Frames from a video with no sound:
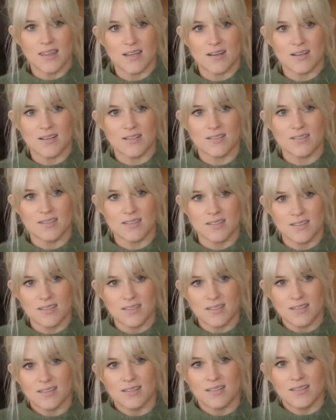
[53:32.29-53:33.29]

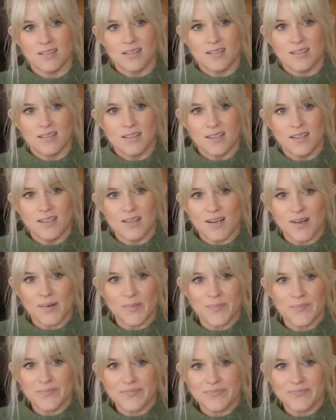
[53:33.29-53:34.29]
there's, you
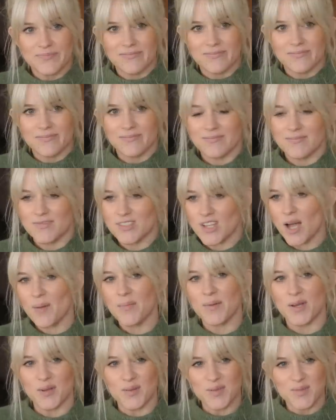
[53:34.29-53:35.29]
know,
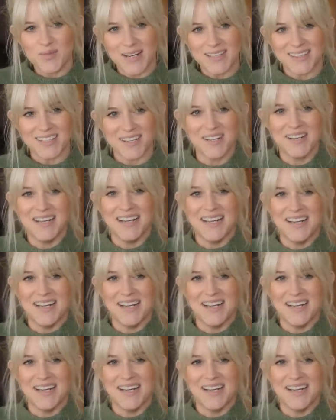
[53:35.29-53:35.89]
dominoes right there.